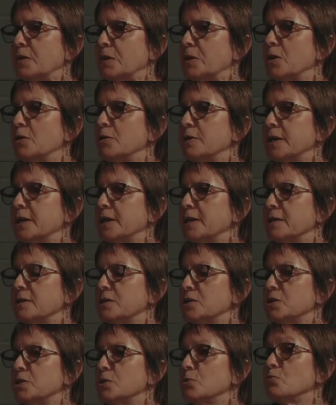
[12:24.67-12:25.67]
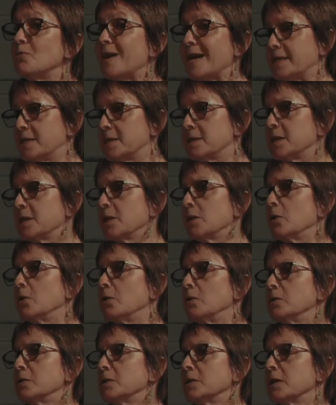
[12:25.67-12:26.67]
learning to rest in
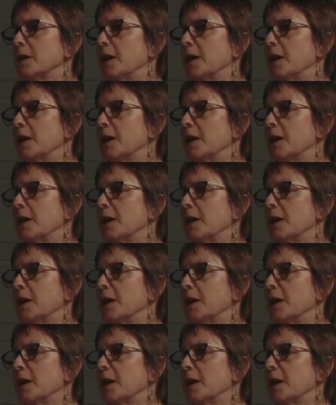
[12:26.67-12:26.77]
God.